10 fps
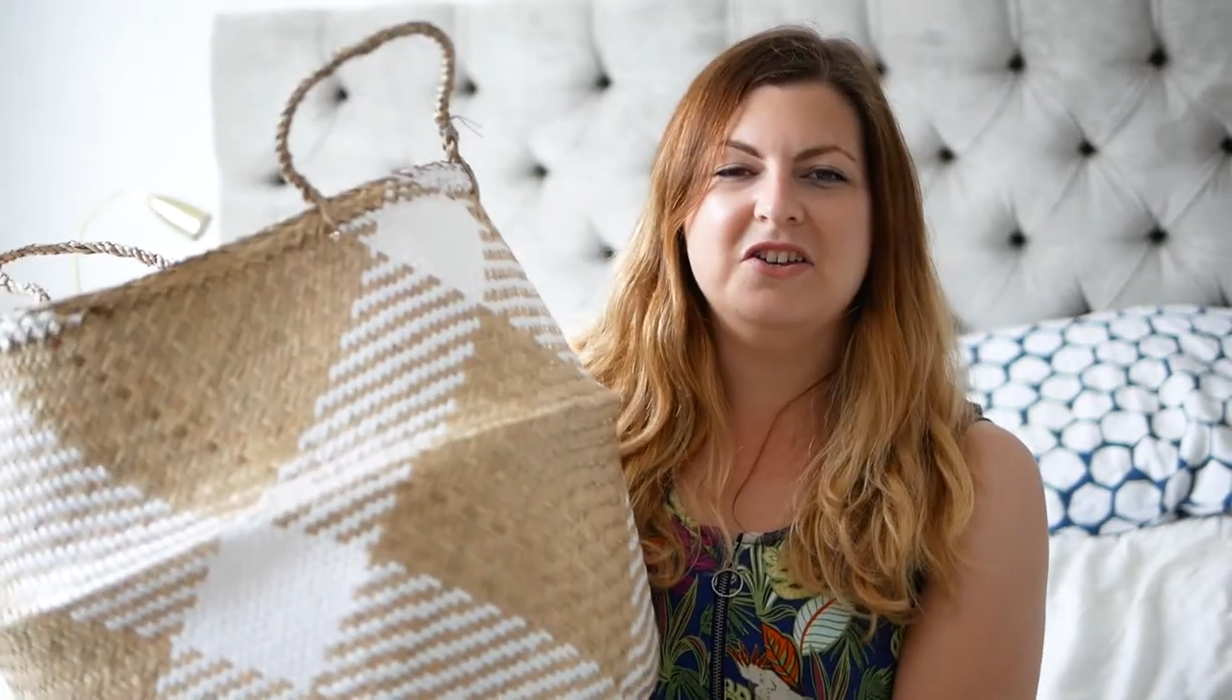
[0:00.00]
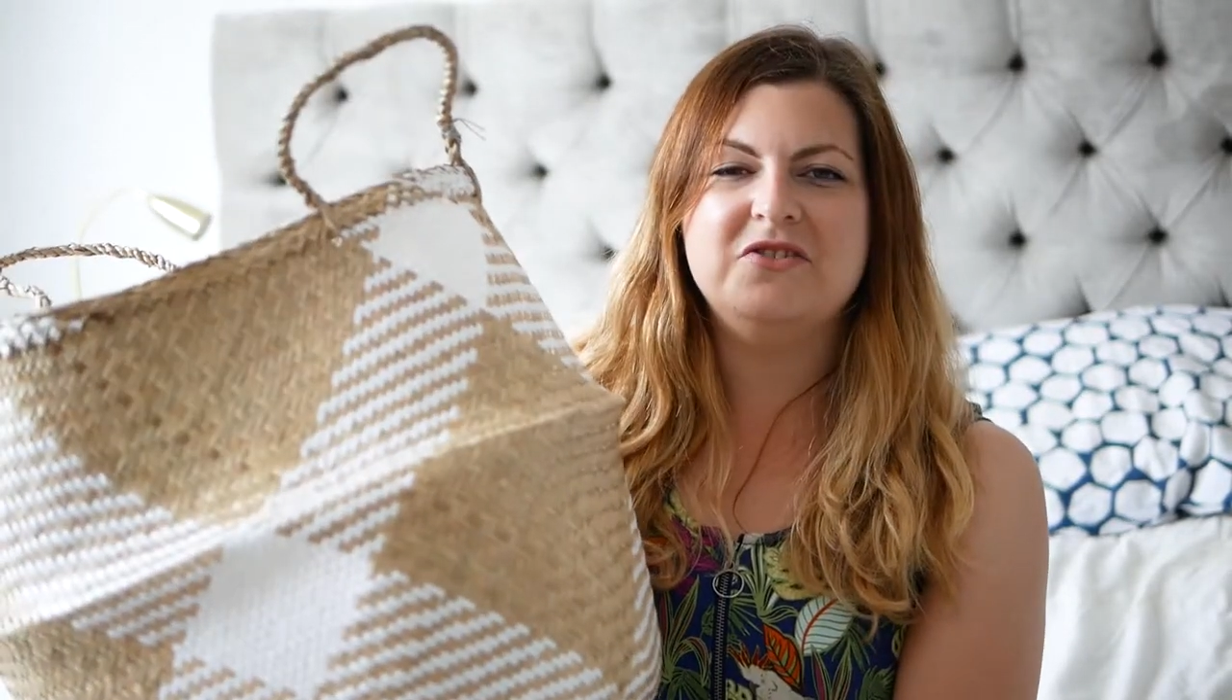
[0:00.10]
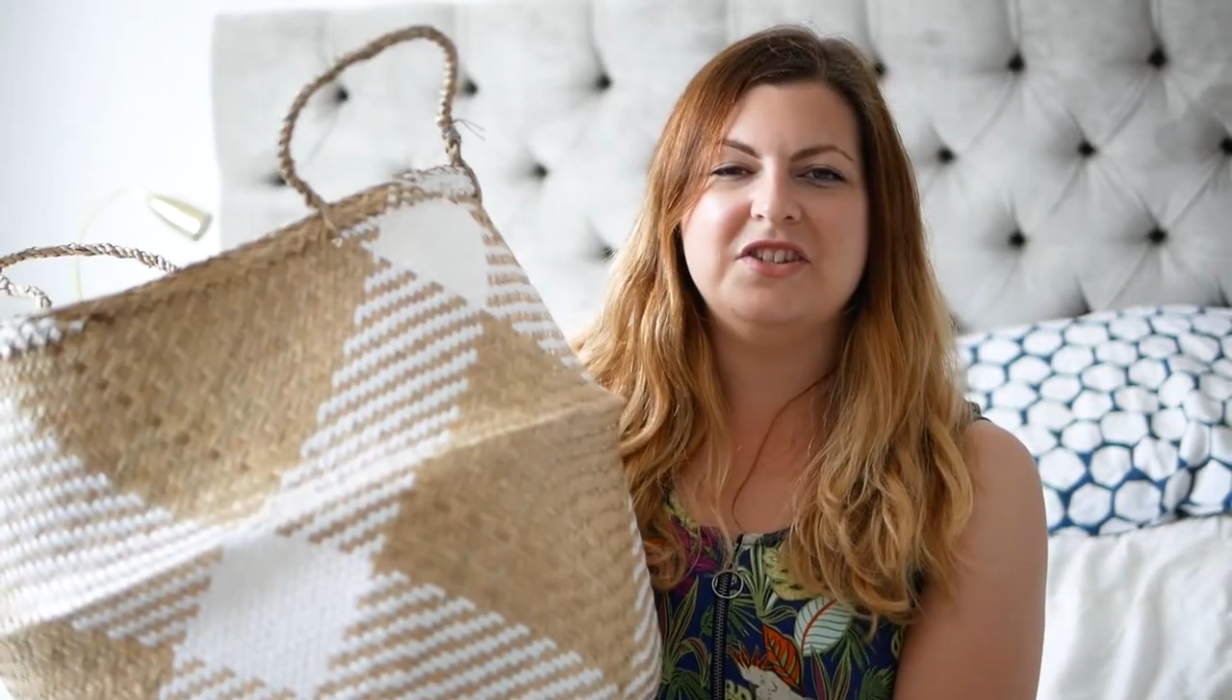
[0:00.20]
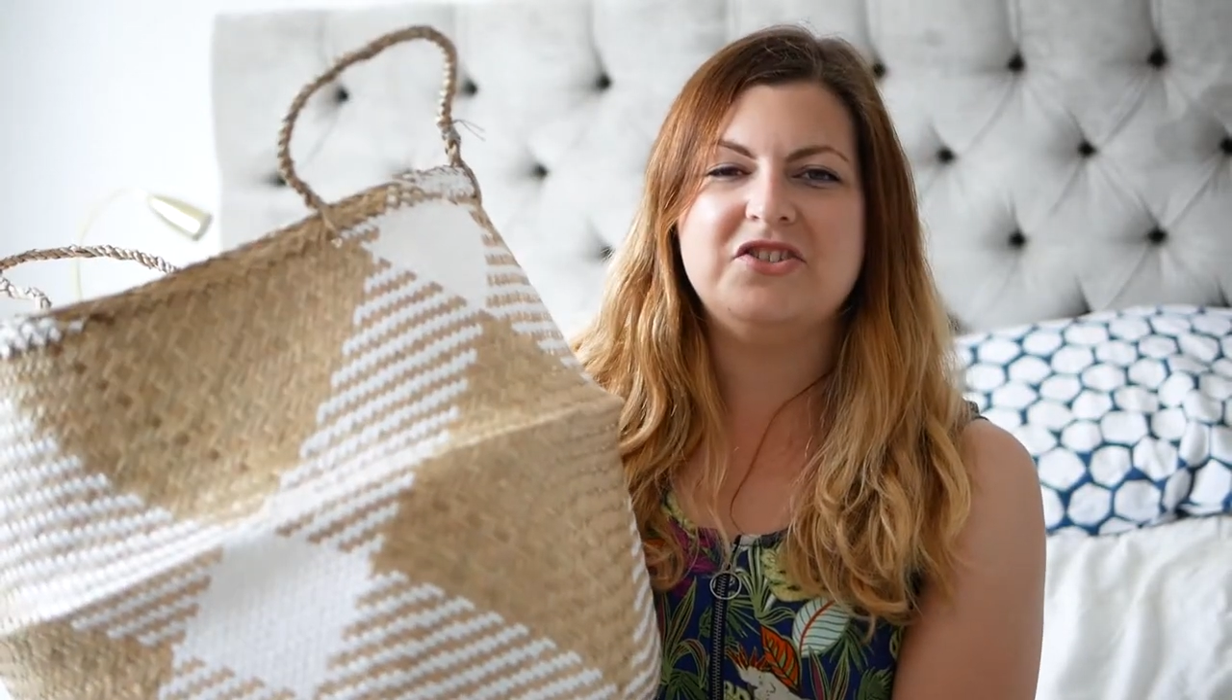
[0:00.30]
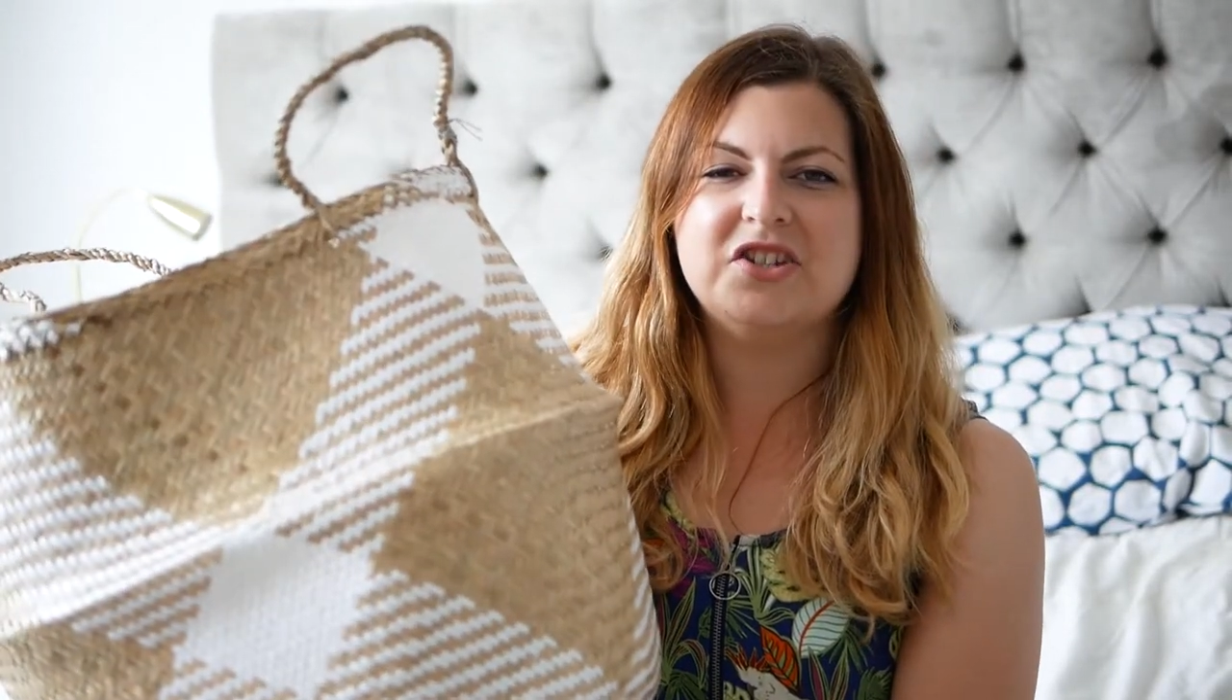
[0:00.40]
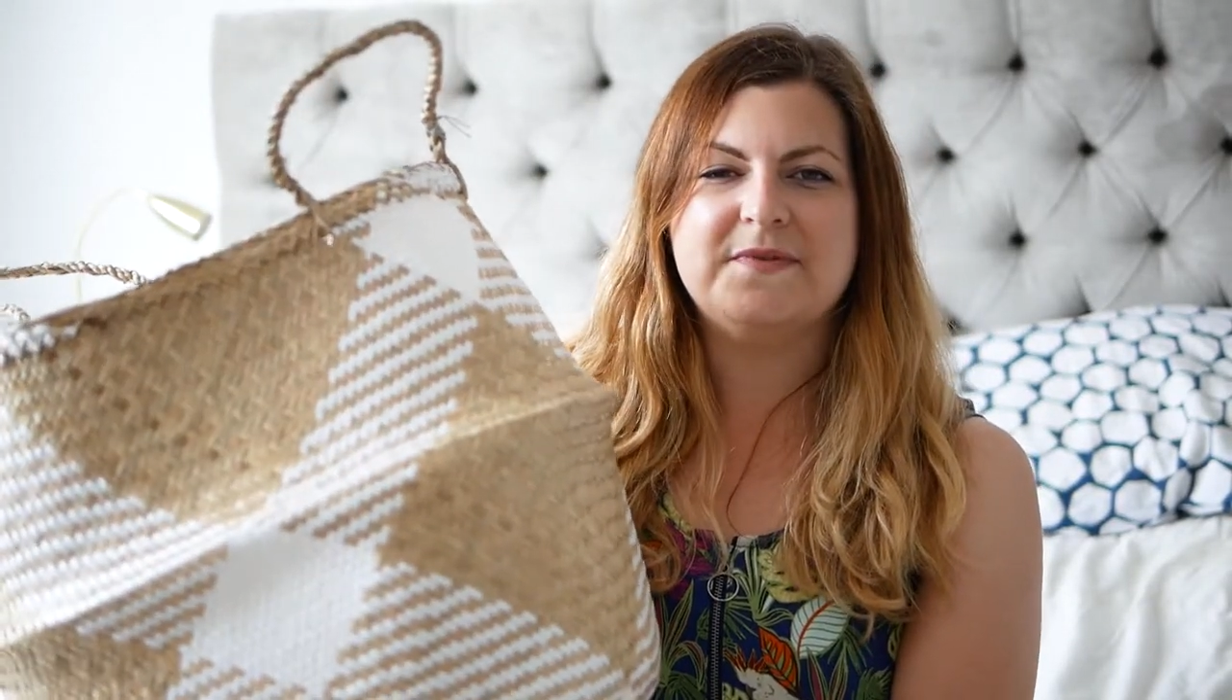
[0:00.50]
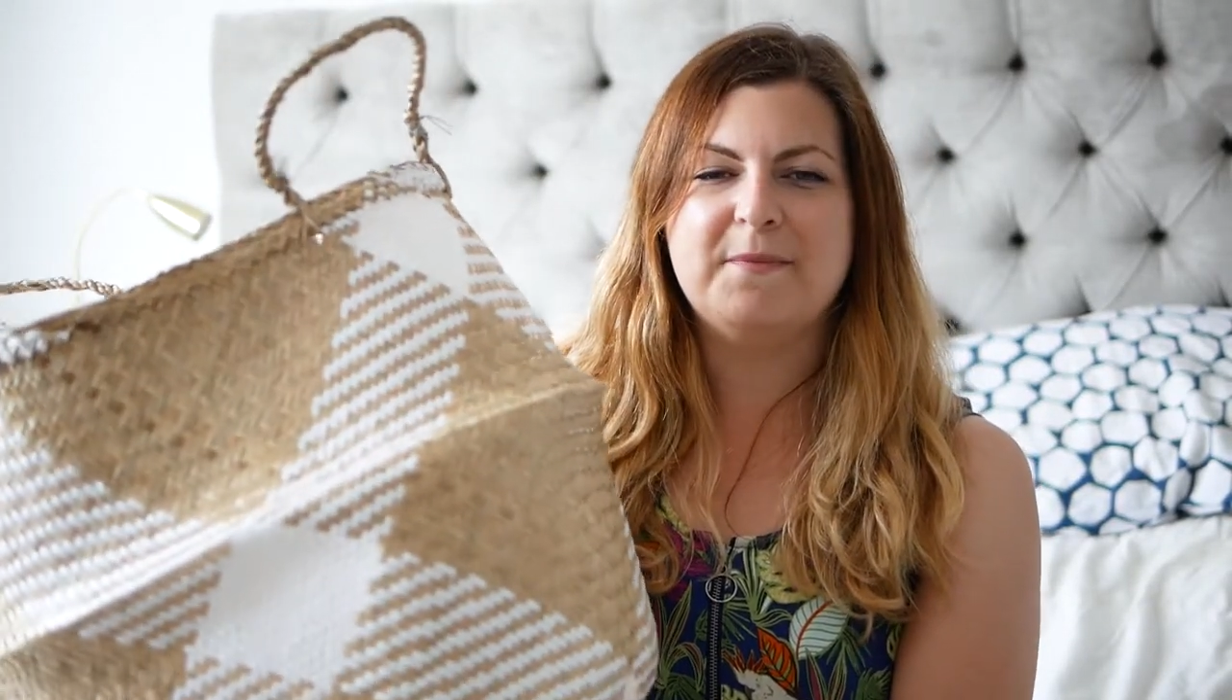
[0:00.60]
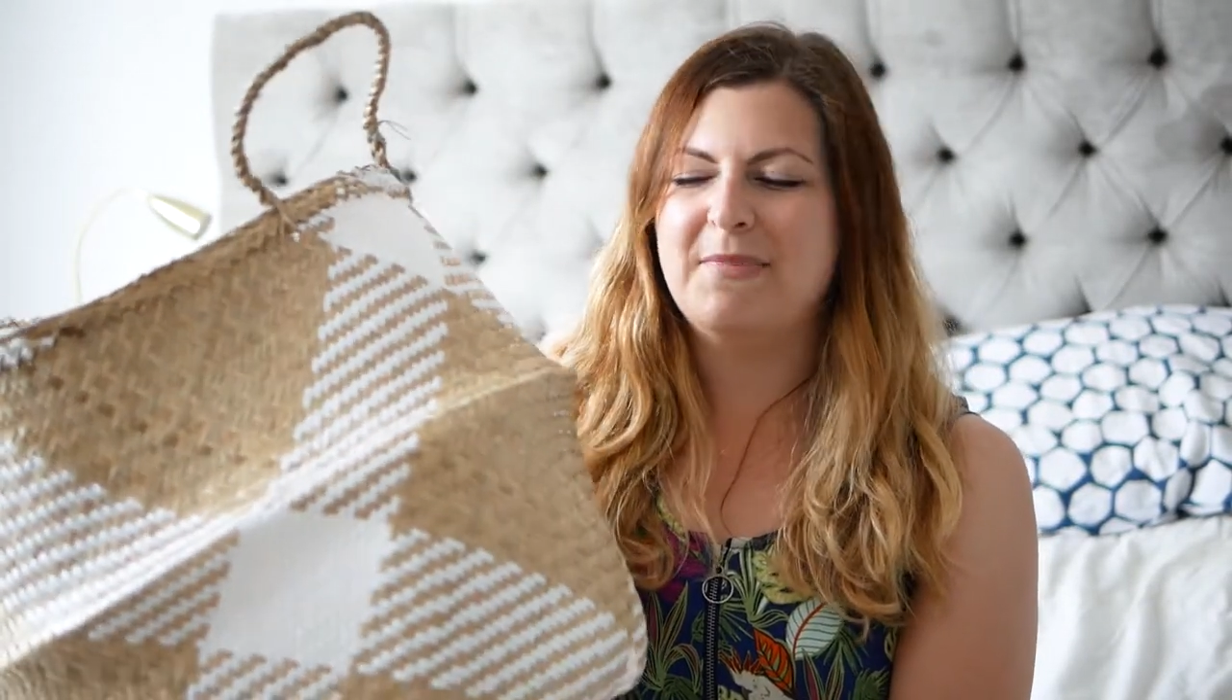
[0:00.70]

use it just for